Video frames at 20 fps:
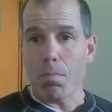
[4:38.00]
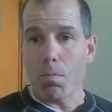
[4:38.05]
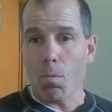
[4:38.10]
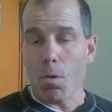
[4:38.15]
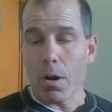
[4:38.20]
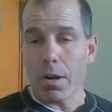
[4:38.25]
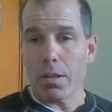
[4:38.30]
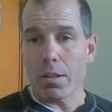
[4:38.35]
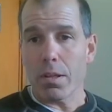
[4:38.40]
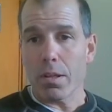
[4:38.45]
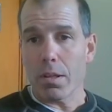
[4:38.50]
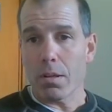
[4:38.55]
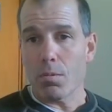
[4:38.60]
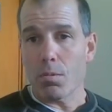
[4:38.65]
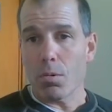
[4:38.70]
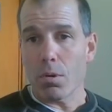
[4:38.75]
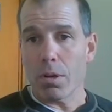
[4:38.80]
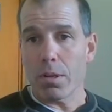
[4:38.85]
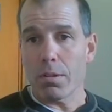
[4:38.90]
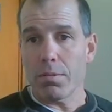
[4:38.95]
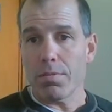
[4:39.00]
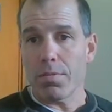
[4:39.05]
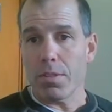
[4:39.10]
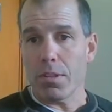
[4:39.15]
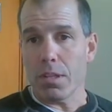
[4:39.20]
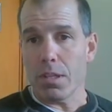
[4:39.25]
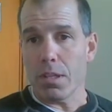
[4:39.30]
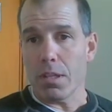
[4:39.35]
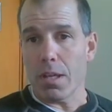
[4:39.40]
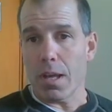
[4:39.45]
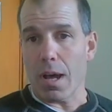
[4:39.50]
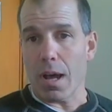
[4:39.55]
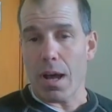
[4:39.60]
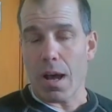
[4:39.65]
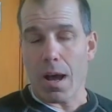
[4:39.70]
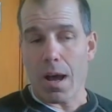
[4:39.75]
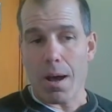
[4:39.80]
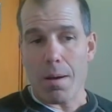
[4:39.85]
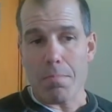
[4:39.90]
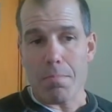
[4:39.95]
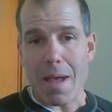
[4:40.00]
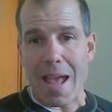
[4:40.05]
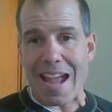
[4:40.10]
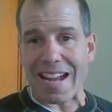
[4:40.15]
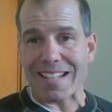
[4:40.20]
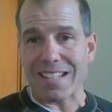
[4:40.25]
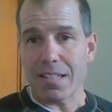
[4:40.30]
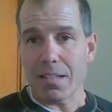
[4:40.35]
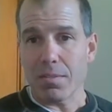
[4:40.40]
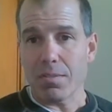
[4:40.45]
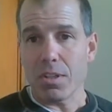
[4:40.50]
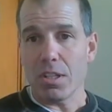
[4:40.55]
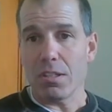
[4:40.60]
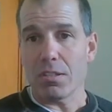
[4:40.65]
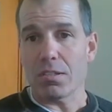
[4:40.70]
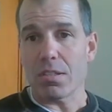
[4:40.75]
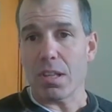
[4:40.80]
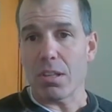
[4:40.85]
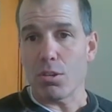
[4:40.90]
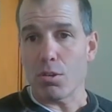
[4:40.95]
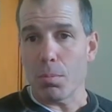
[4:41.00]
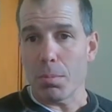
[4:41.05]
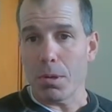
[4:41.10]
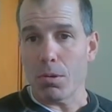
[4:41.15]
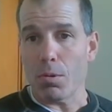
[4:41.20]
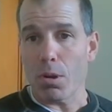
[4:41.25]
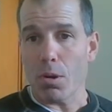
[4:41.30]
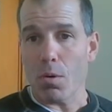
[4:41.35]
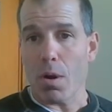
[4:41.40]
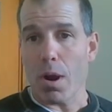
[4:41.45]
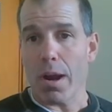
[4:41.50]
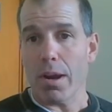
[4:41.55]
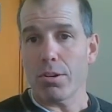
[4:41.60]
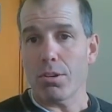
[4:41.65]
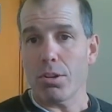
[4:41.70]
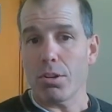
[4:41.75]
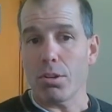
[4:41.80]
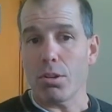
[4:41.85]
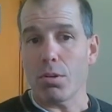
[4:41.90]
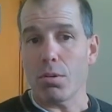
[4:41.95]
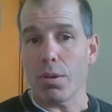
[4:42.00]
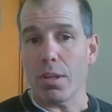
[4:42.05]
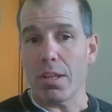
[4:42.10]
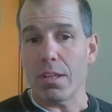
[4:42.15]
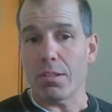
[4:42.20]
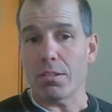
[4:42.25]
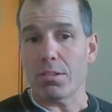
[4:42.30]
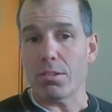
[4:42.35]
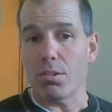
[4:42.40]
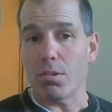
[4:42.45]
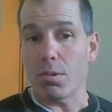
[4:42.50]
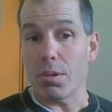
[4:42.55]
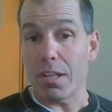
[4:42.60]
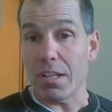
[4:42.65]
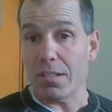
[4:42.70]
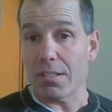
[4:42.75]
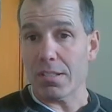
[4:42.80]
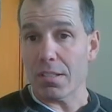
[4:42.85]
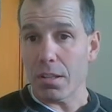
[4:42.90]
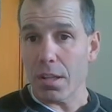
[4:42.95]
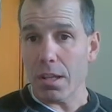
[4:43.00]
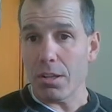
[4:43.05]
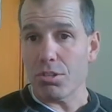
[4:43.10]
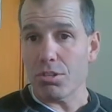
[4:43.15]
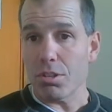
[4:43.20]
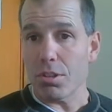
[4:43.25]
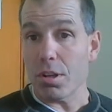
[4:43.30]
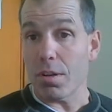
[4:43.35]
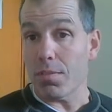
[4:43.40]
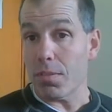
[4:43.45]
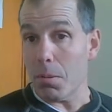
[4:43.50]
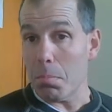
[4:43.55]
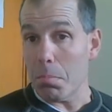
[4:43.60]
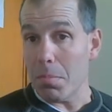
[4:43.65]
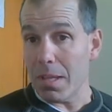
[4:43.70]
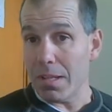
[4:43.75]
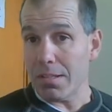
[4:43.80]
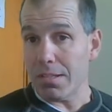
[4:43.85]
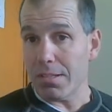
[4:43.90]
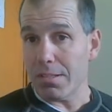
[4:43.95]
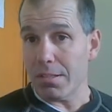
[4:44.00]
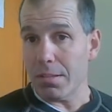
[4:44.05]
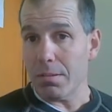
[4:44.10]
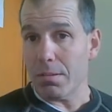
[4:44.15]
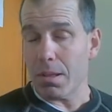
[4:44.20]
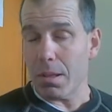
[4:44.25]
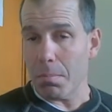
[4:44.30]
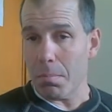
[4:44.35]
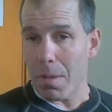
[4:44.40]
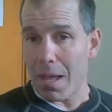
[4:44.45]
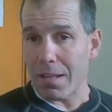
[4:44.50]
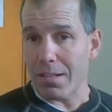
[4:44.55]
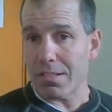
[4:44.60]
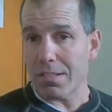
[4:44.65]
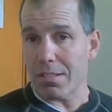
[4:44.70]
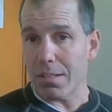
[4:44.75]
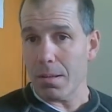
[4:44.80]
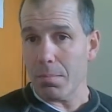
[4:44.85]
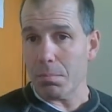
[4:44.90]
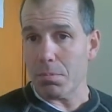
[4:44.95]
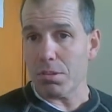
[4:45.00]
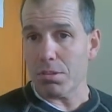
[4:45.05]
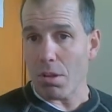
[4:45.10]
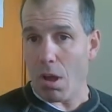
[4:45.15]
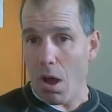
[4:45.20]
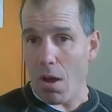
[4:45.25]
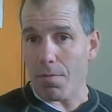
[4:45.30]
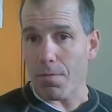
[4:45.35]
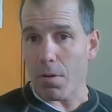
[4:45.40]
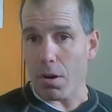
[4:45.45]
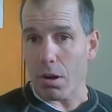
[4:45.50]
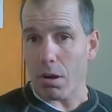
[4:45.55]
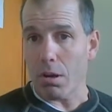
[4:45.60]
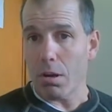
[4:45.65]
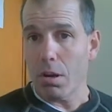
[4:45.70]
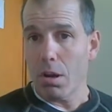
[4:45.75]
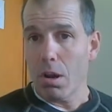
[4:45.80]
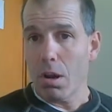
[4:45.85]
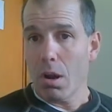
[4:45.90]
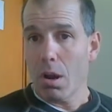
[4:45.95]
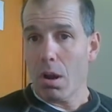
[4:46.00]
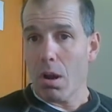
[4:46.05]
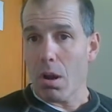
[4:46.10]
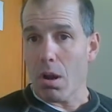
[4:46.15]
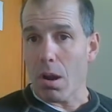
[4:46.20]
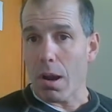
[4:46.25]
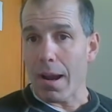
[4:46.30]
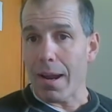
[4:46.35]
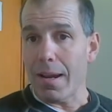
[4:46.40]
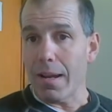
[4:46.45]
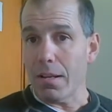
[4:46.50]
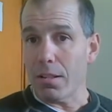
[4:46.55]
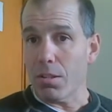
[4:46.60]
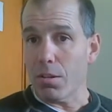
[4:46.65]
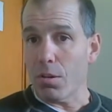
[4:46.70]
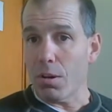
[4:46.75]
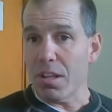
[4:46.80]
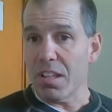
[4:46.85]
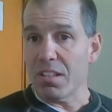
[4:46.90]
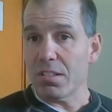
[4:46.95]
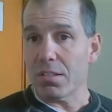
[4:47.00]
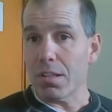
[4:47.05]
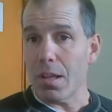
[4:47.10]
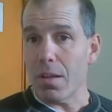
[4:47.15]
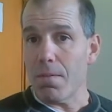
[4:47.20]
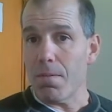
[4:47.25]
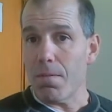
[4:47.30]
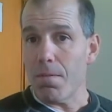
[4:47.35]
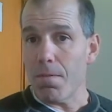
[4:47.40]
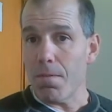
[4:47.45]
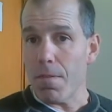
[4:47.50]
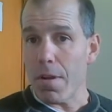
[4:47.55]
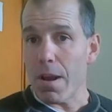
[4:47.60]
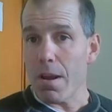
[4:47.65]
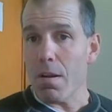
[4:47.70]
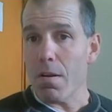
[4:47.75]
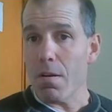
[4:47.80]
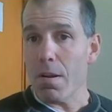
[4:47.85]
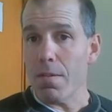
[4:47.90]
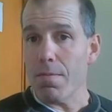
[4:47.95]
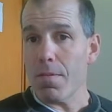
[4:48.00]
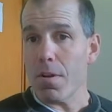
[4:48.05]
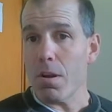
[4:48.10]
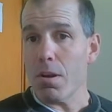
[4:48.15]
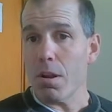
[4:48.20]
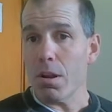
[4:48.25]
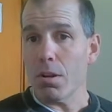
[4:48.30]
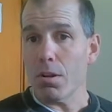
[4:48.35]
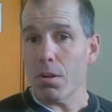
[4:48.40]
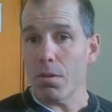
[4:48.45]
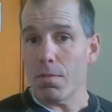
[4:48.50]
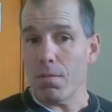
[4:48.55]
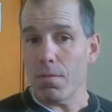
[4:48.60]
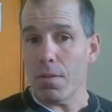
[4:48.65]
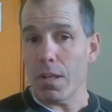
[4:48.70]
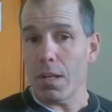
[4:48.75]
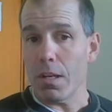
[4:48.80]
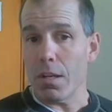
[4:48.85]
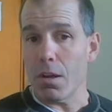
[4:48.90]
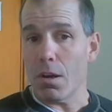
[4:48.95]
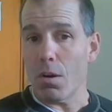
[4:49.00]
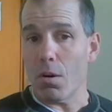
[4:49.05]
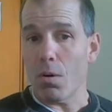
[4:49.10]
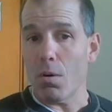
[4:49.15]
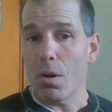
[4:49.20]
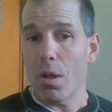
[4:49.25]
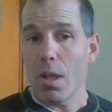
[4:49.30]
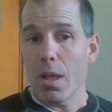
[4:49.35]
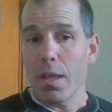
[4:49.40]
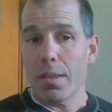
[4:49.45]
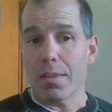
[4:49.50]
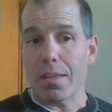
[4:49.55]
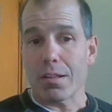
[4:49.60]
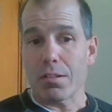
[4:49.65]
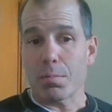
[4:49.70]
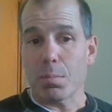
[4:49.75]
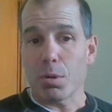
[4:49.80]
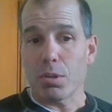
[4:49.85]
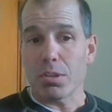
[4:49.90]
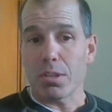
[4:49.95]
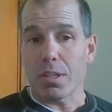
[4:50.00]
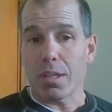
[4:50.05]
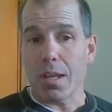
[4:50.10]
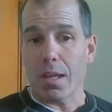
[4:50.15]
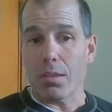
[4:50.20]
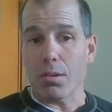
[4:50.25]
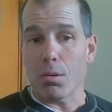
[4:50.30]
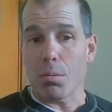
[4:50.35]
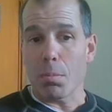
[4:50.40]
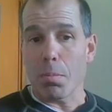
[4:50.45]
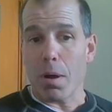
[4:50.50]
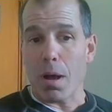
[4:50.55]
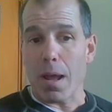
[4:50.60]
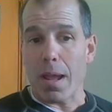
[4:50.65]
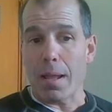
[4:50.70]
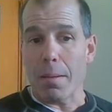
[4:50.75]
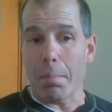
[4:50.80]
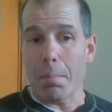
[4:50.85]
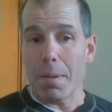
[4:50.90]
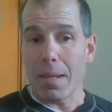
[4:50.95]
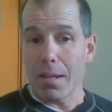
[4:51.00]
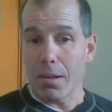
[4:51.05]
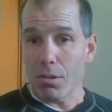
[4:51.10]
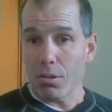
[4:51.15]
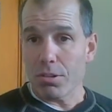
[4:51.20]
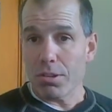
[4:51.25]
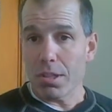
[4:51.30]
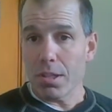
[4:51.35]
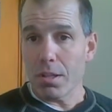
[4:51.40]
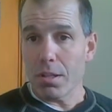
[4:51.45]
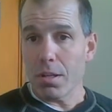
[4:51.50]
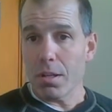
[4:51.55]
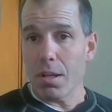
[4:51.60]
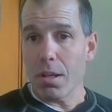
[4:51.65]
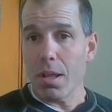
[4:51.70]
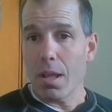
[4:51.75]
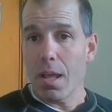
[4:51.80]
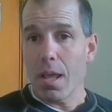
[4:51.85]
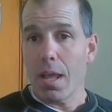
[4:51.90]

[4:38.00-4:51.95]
One of the activities that you'll be required to do is do an installation of the MedSim software. All right, there is a very, very good video that's put together by Pearson,